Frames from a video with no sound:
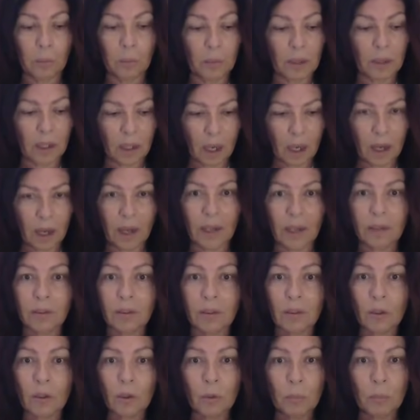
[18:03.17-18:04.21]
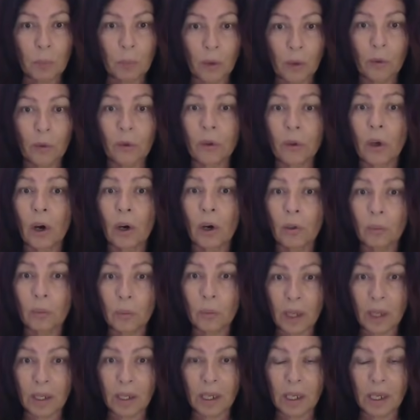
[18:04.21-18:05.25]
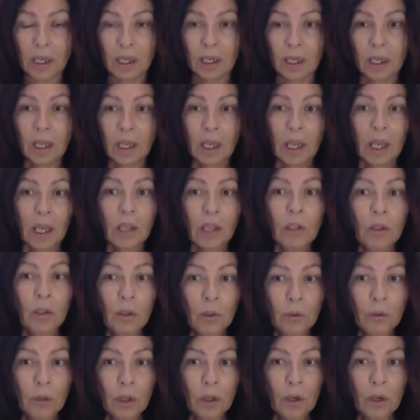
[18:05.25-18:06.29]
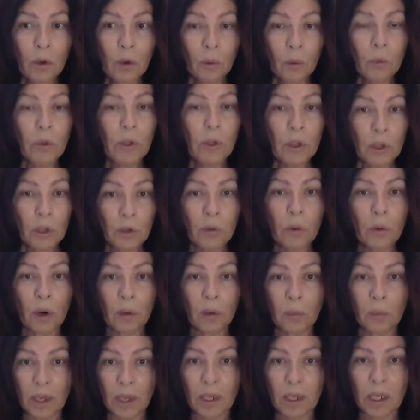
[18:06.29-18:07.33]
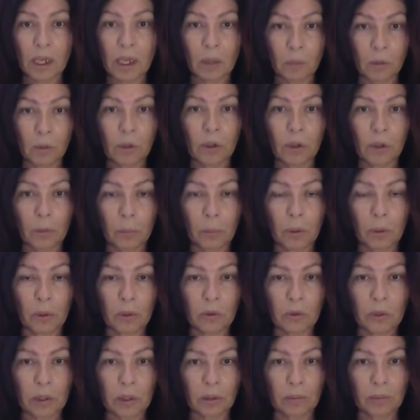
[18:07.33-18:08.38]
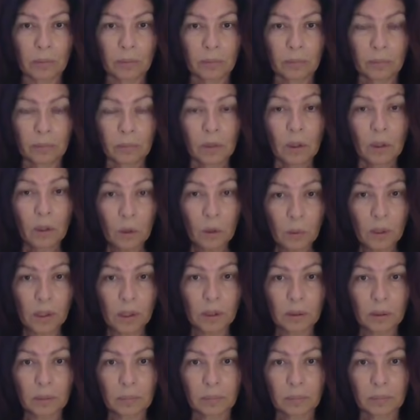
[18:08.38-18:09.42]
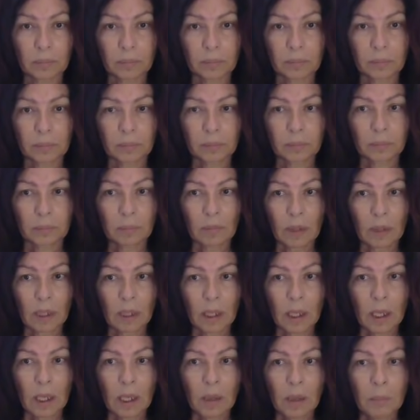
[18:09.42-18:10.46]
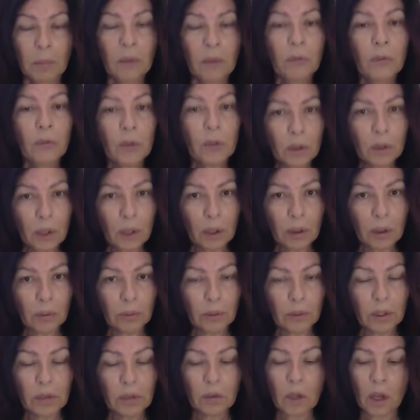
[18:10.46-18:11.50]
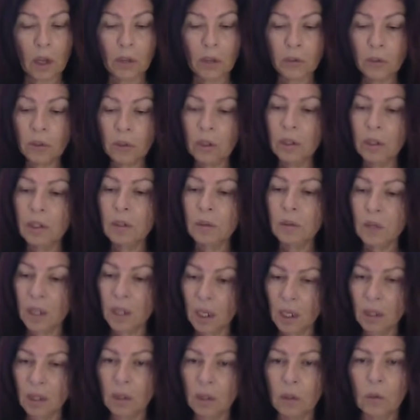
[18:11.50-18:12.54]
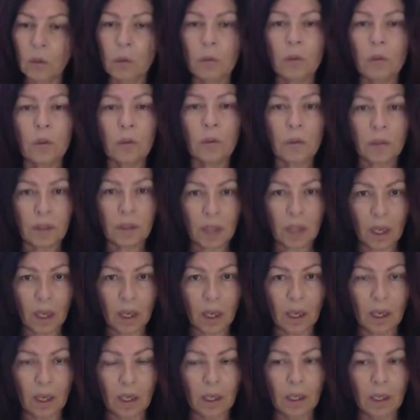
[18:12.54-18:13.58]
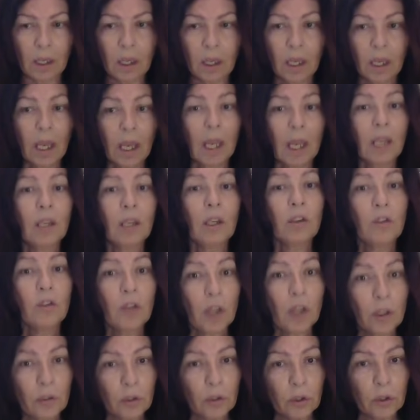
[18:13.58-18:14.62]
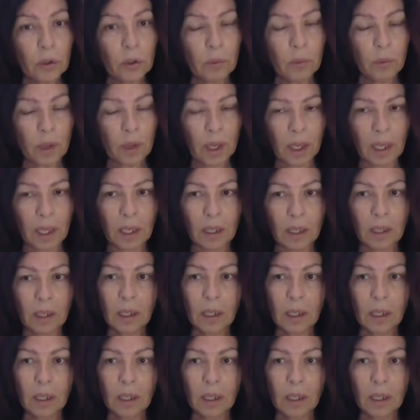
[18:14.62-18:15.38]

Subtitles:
because you both are ready. And you'll know when you are ready with your person. You will. But Virgo, it's also going to take you to say in a gentle way,